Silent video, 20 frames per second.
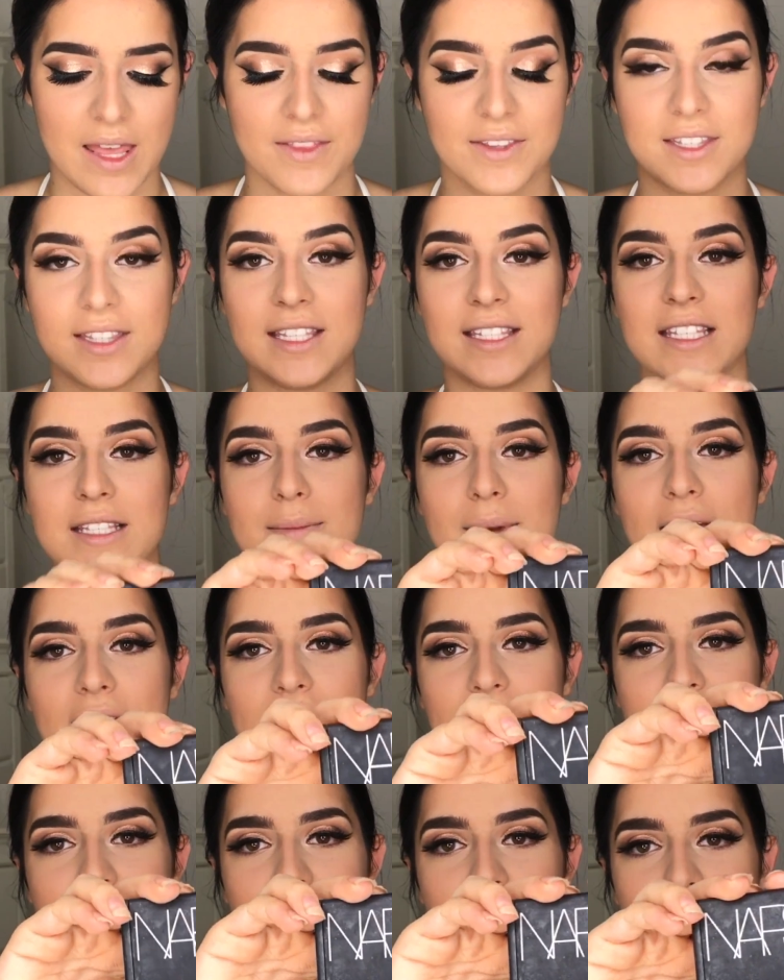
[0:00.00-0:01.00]
So this is
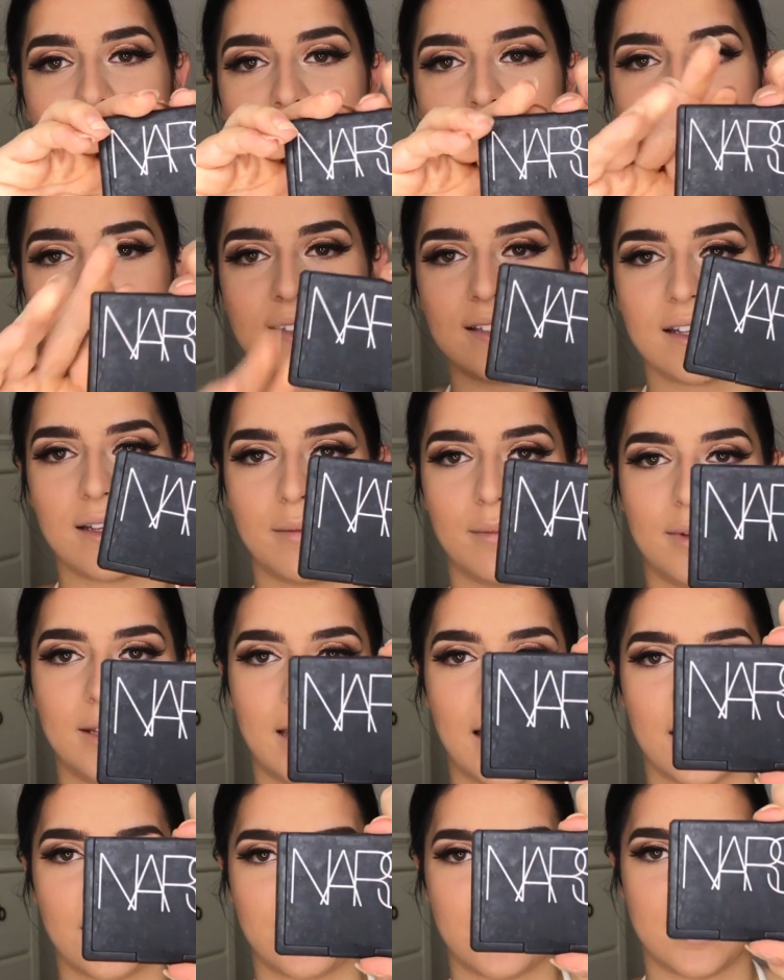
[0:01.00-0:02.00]
my NARS
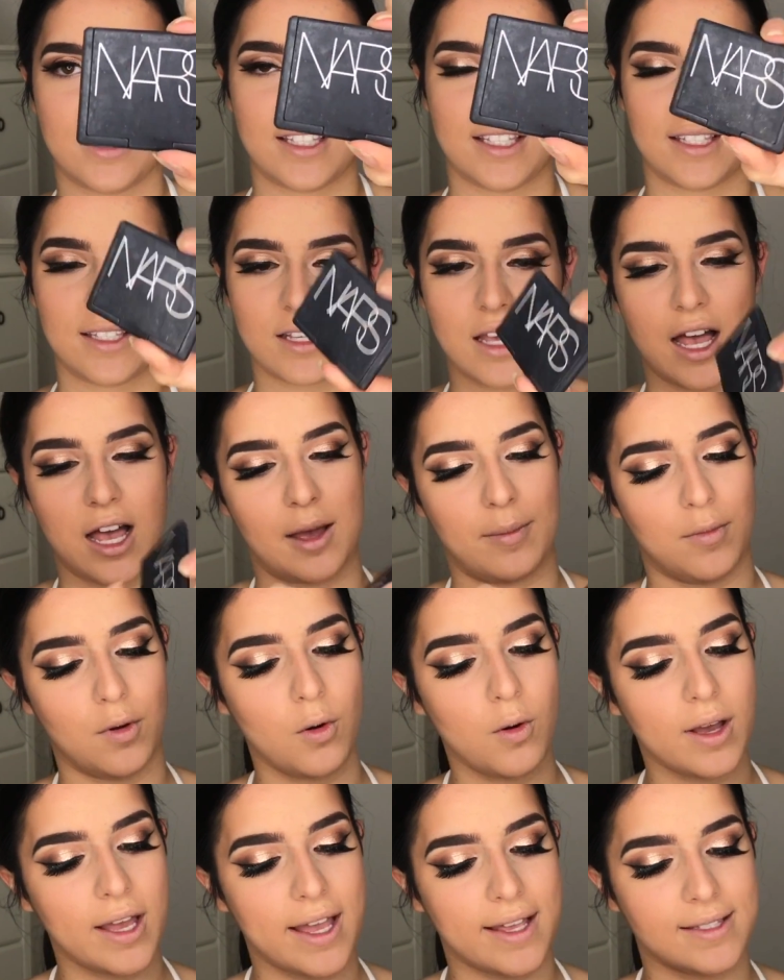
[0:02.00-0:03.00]
blush. This is
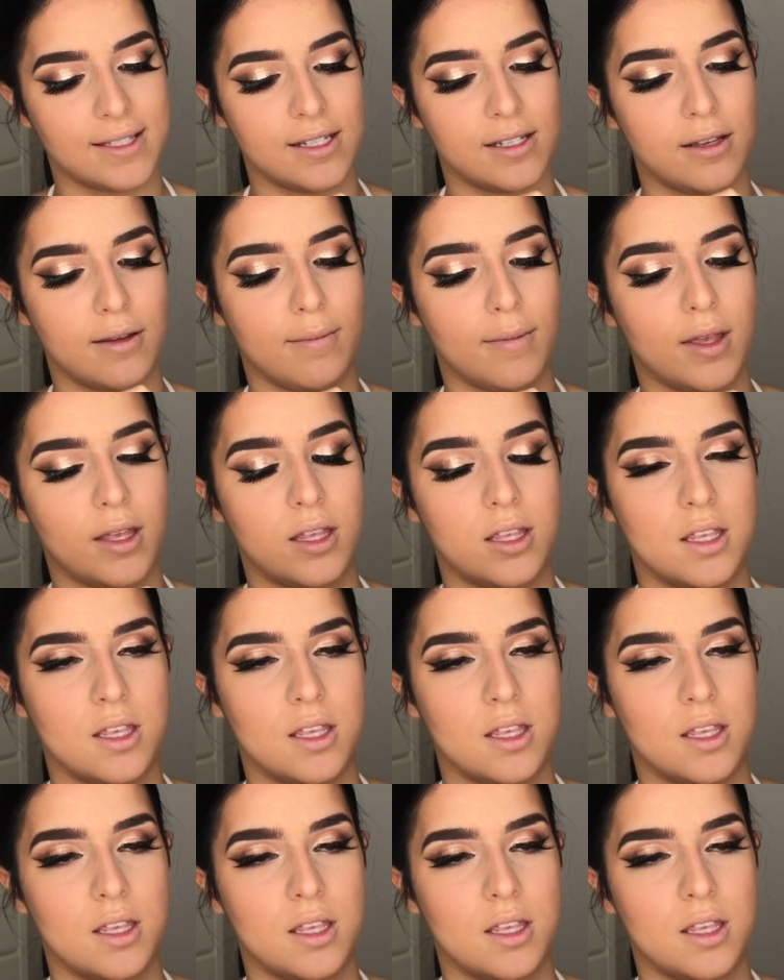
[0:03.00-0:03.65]
Orgasm,